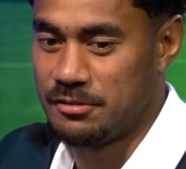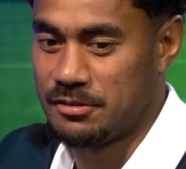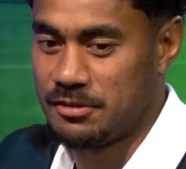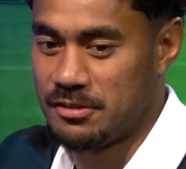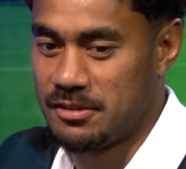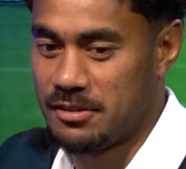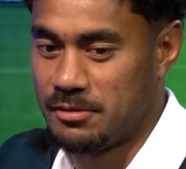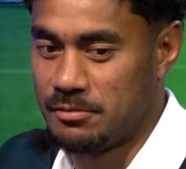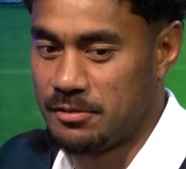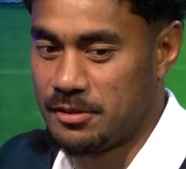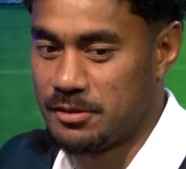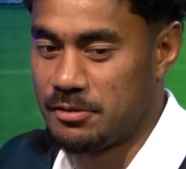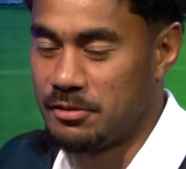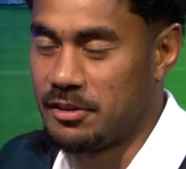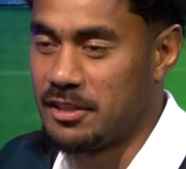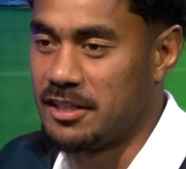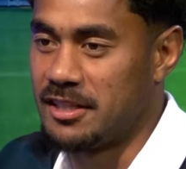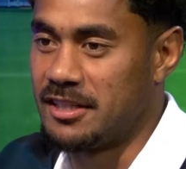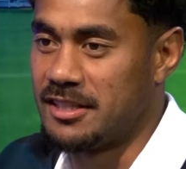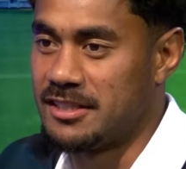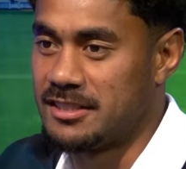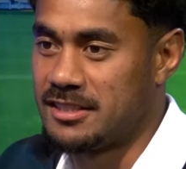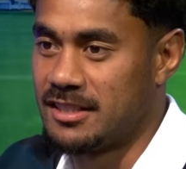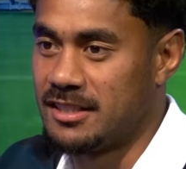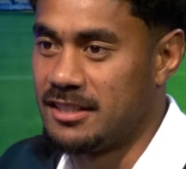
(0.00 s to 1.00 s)
It was quite
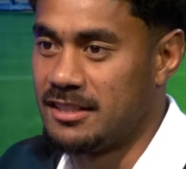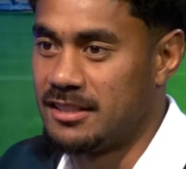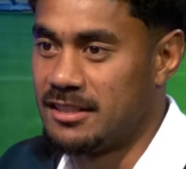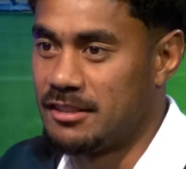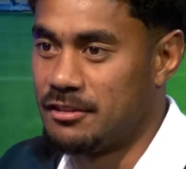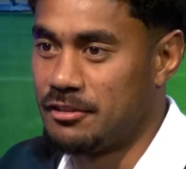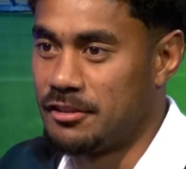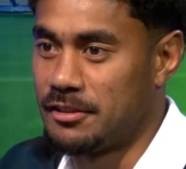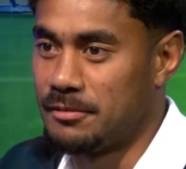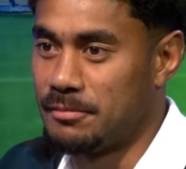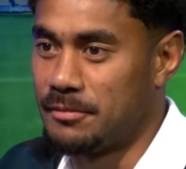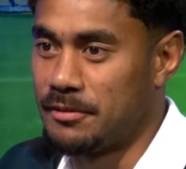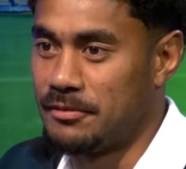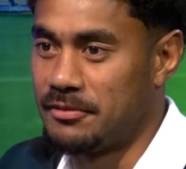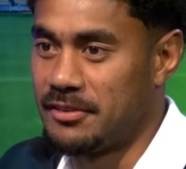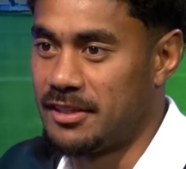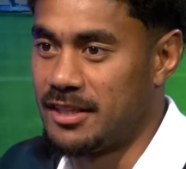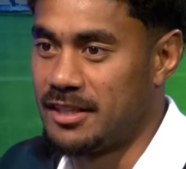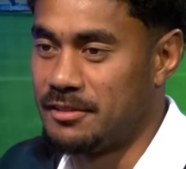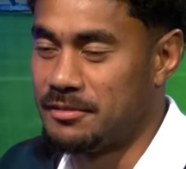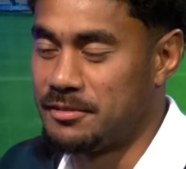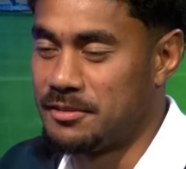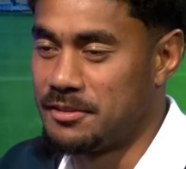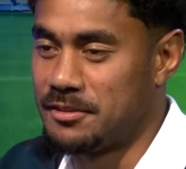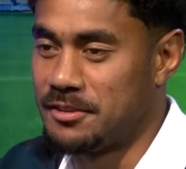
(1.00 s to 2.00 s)
nice, eh? Caught them off
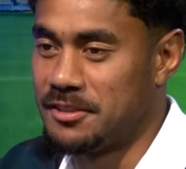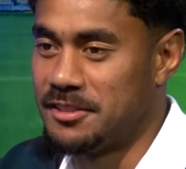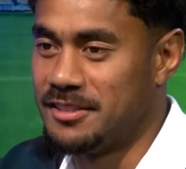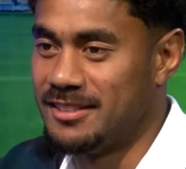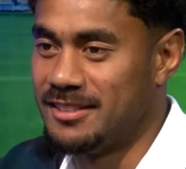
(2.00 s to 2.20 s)
guard. It's good.